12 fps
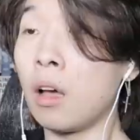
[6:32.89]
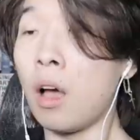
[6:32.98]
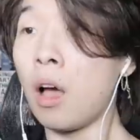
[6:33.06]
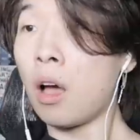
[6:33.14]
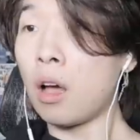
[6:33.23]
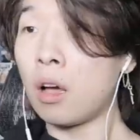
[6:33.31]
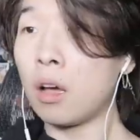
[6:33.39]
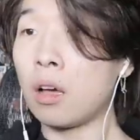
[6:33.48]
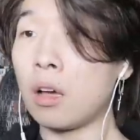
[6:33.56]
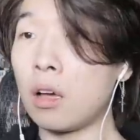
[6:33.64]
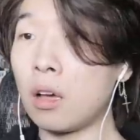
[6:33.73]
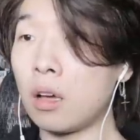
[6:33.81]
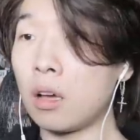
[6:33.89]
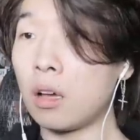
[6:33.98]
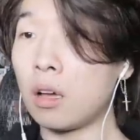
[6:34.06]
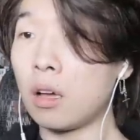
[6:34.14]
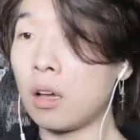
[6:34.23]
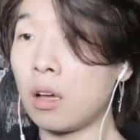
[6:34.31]

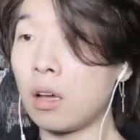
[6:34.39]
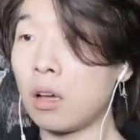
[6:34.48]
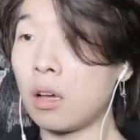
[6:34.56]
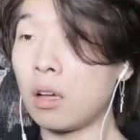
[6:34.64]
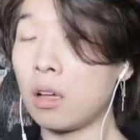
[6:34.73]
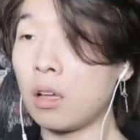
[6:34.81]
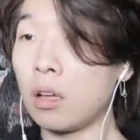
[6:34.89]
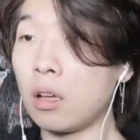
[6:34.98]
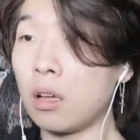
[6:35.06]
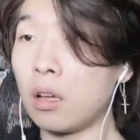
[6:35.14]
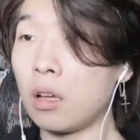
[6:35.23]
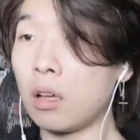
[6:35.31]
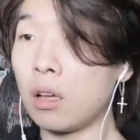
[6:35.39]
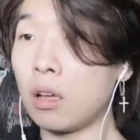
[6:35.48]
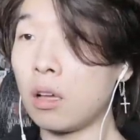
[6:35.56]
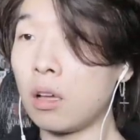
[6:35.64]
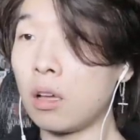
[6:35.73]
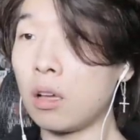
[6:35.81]

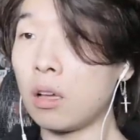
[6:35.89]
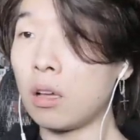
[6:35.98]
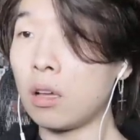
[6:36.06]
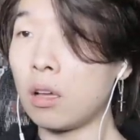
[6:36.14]
Nobody speaks.